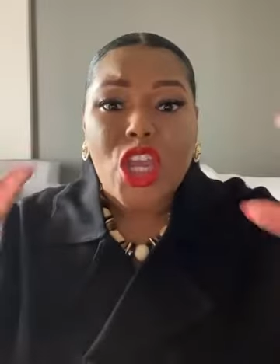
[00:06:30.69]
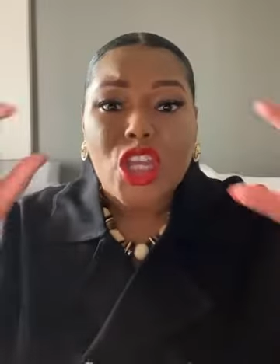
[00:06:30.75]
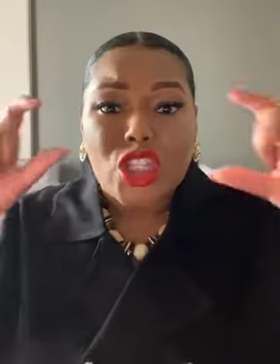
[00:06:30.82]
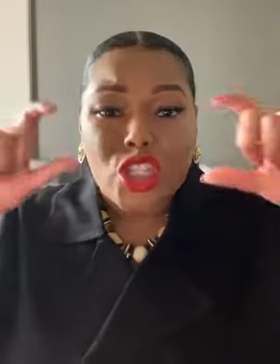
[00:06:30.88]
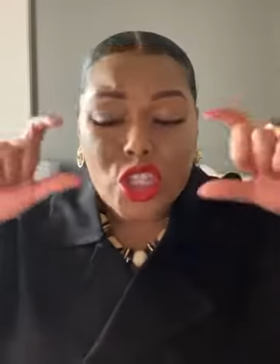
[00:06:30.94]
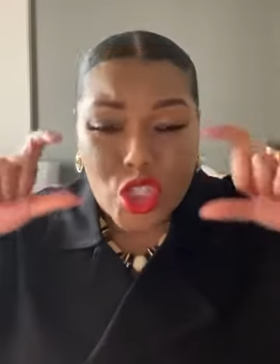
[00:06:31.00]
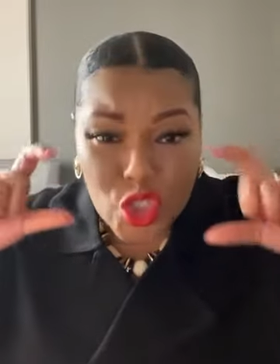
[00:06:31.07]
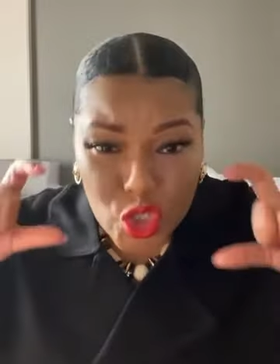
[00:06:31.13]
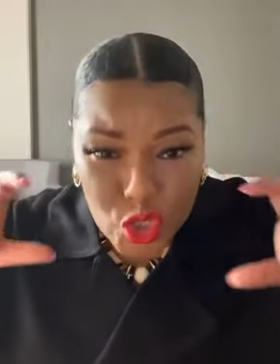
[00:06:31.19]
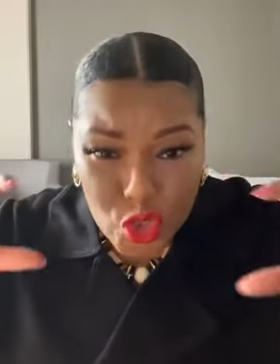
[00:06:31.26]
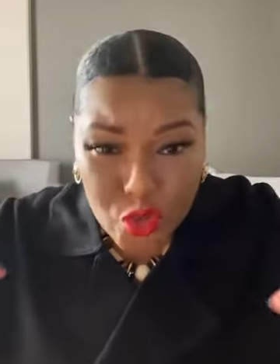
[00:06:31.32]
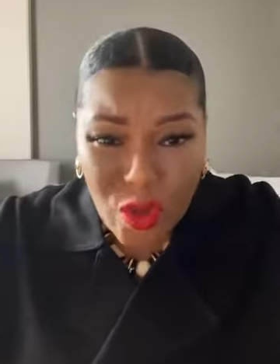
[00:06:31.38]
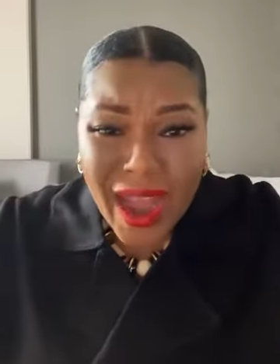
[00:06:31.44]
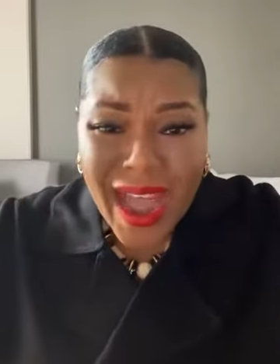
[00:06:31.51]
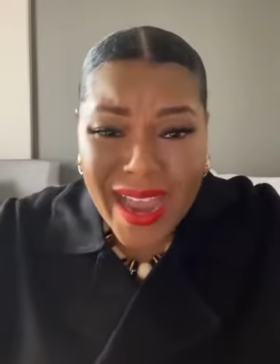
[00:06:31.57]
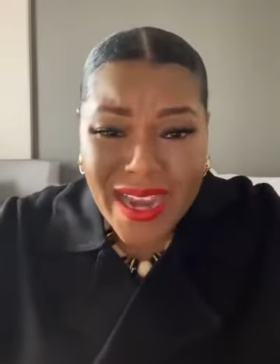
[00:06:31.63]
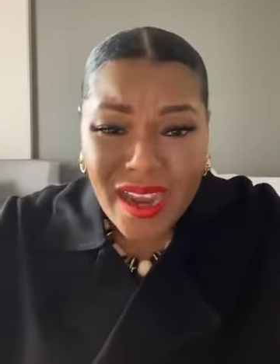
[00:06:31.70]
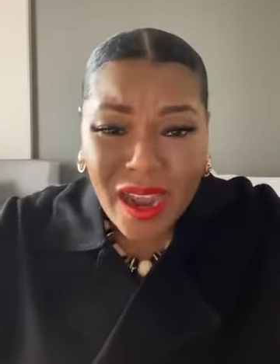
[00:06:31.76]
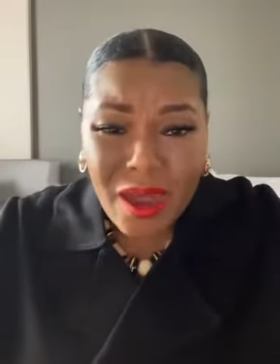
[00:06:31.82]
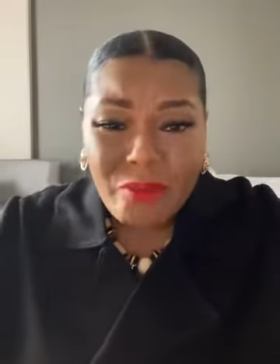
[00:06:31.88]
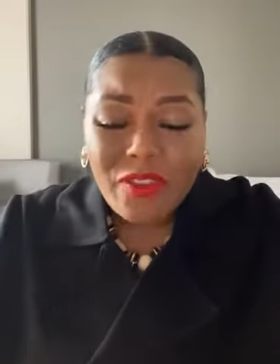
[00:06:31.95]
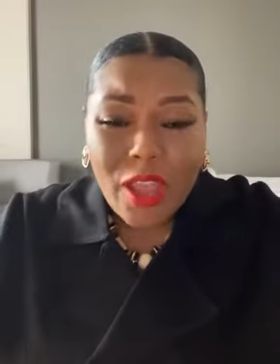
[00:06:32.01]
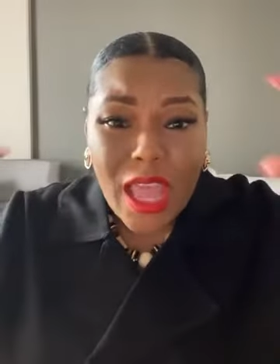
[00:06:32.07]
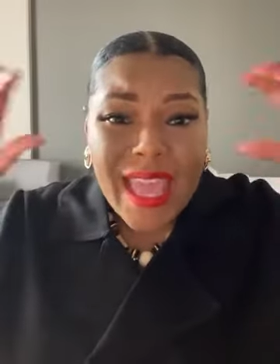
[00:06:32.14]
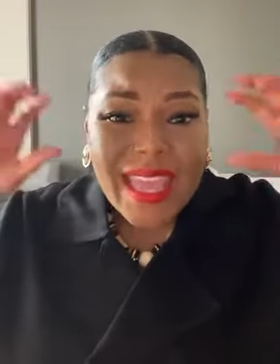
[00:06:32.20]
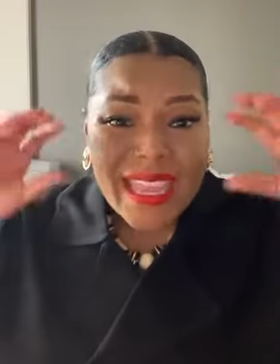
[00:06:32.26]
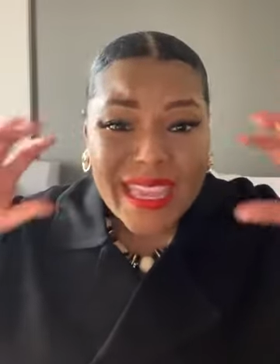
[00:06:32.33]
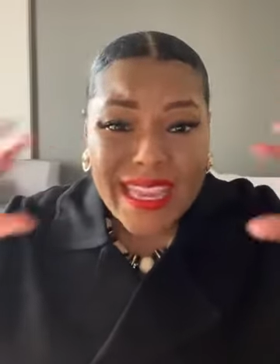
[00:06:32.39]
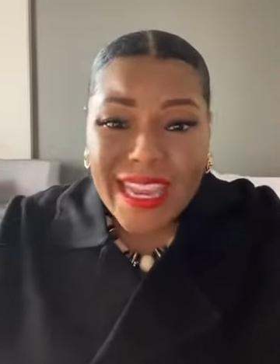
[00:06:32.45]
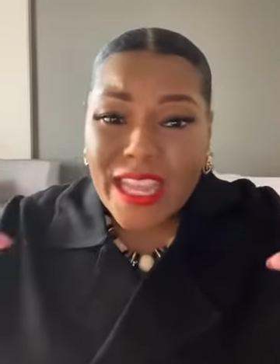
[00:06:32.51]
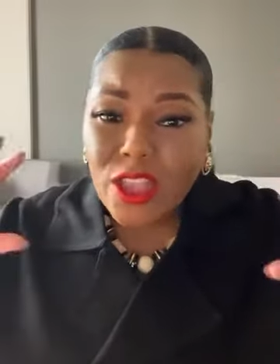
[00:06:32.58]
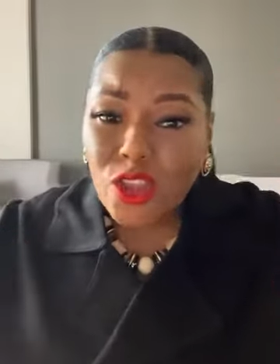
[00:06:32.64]
to triumph
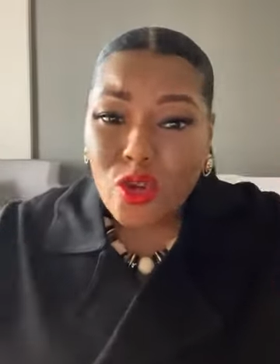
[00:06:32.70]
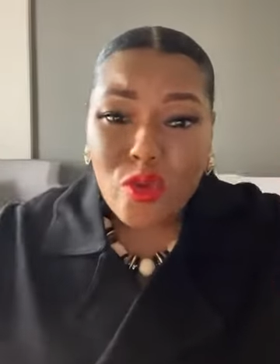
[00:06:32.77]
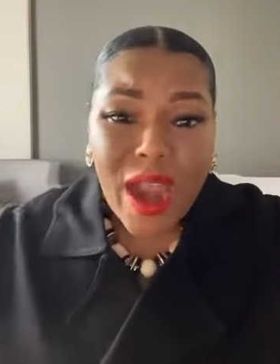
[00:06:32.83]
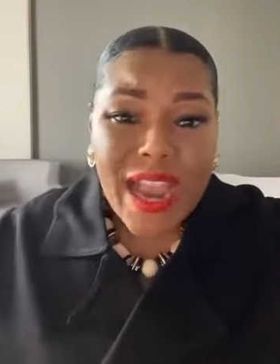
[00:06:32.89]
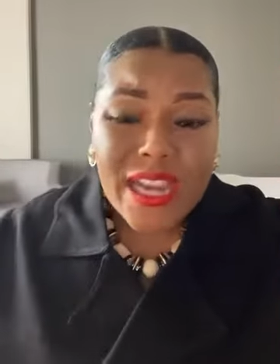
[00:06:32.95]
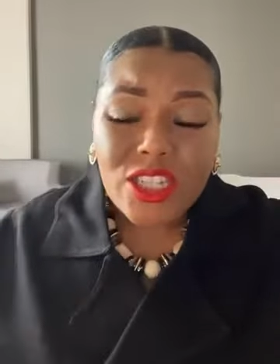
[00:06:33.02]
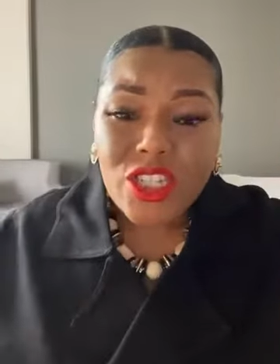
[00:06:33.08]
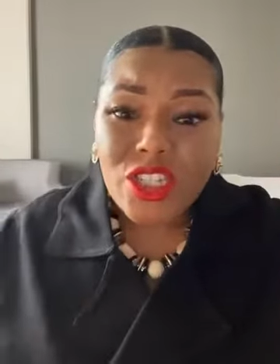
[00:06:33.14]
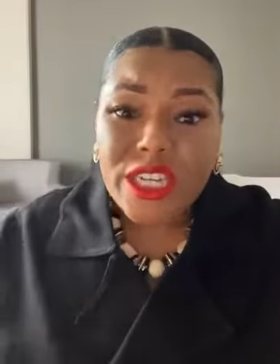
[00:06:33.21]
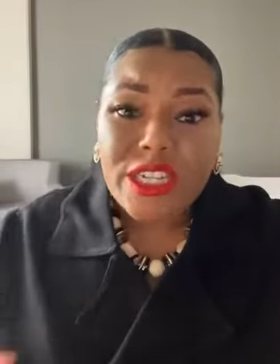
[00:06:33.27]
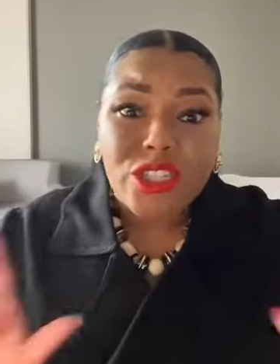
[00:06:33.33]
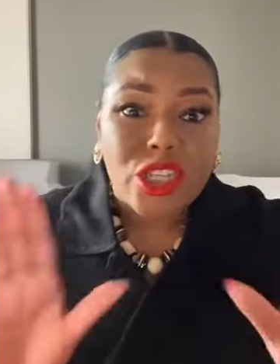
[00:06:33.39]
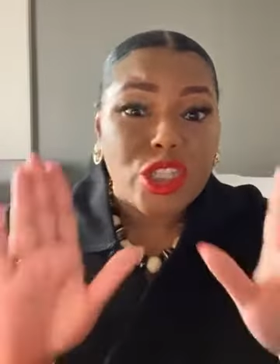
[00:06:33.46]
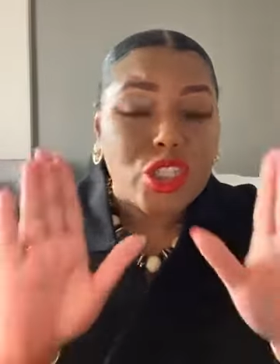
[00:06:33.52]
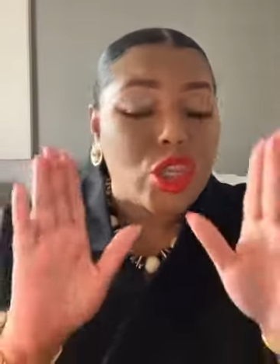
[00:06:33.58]
in Christ Jesus.